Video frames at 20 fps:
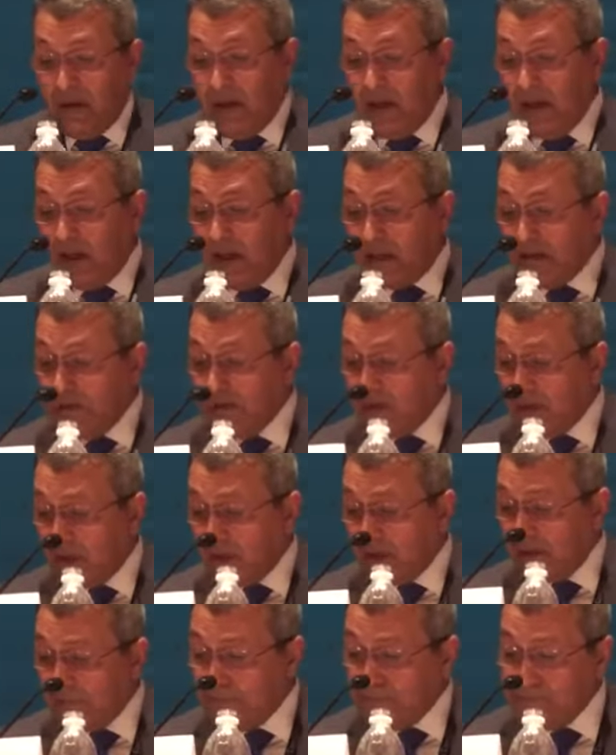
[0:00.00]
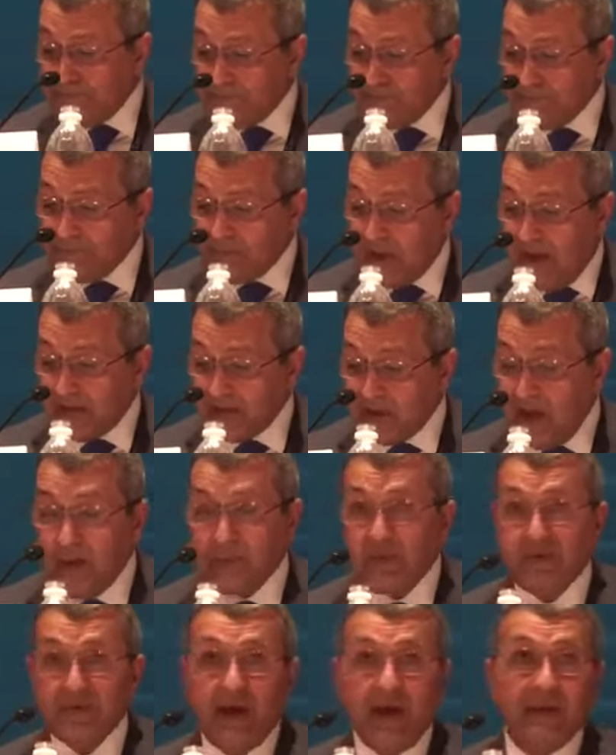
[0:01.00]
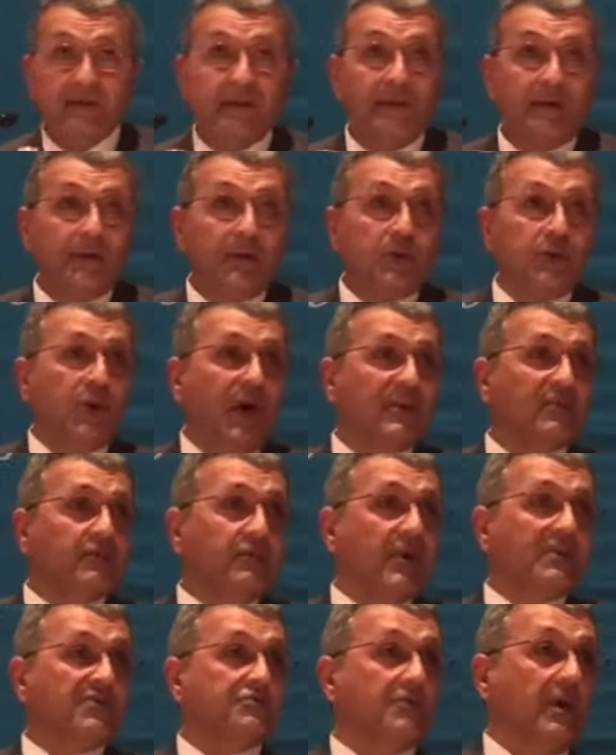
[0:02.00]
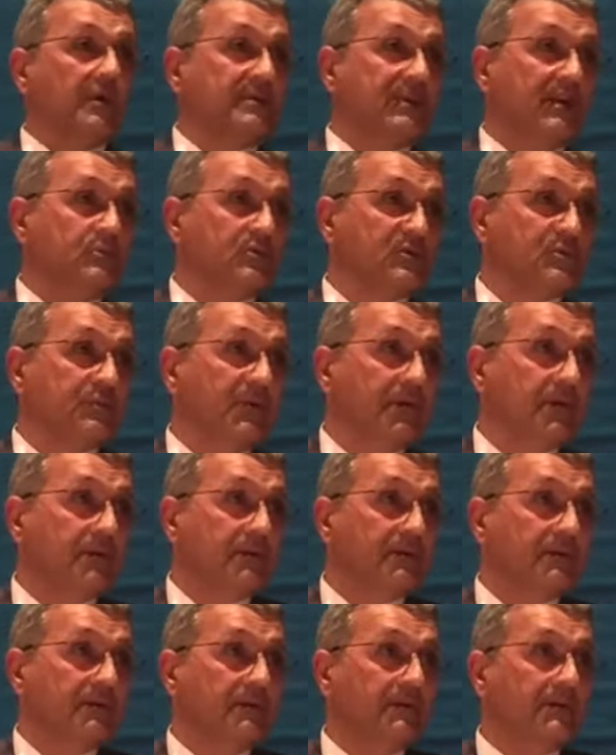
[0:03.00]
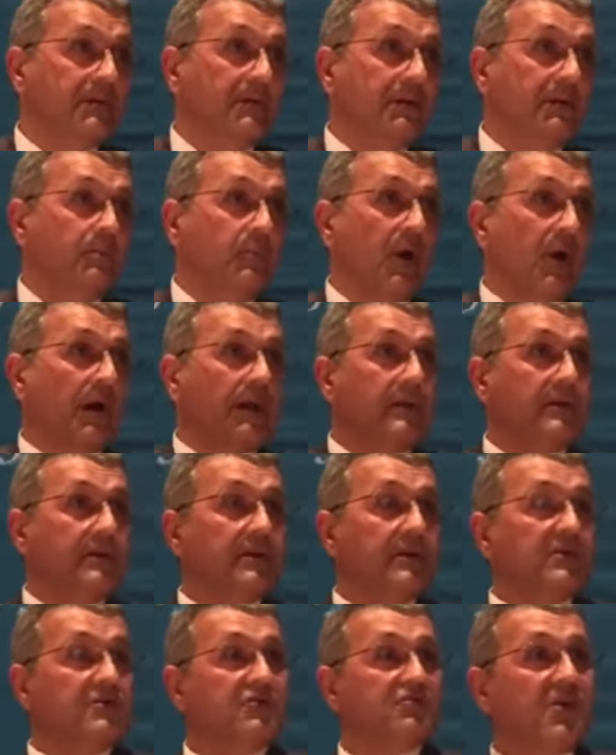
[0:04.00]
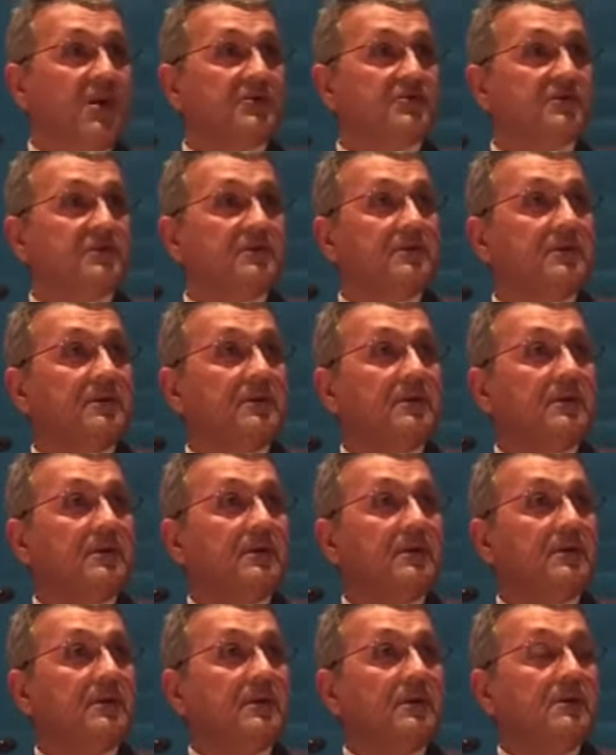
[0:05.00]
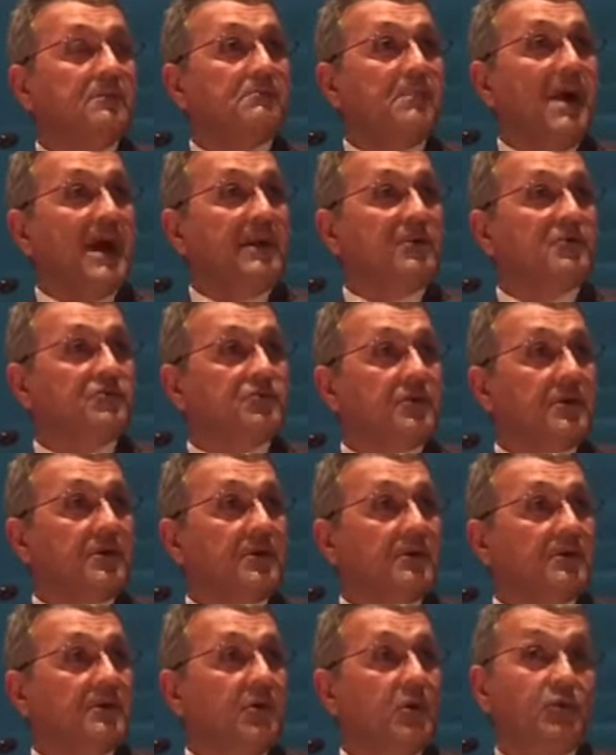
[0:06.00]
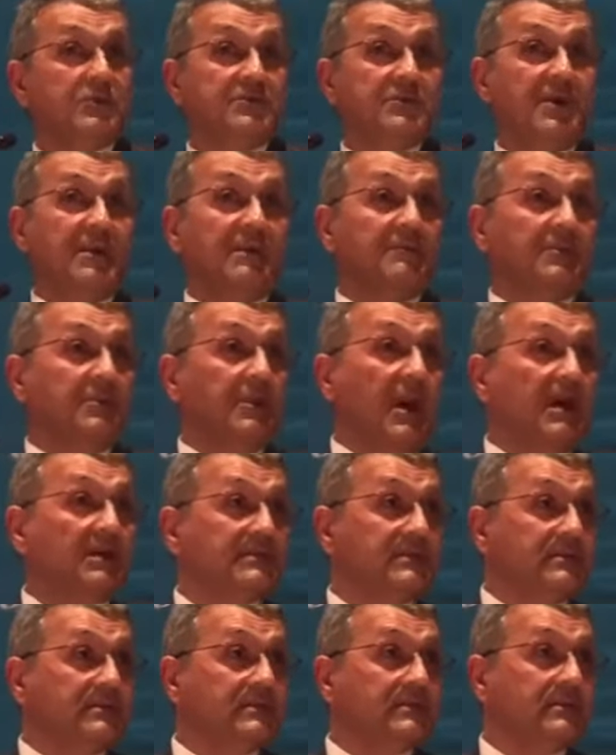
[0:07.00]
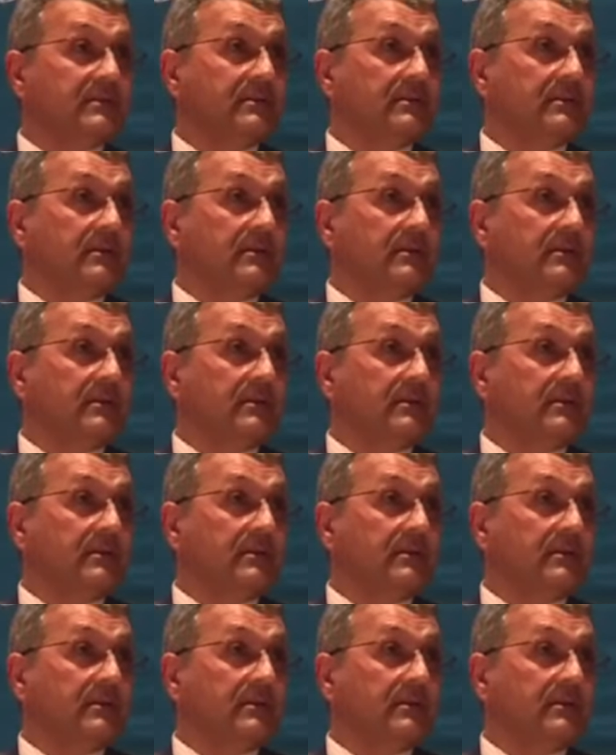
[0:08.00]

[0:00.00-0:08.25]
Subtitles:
And on top of that, you had a restaurant that was built by the construction manager who was not even licensed